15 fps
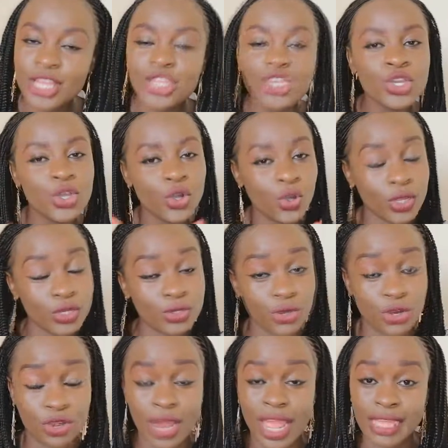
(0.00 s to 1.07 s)
You're going to
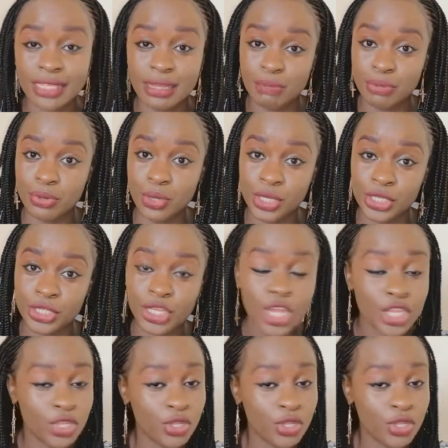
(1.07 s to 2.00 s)
cry at some point.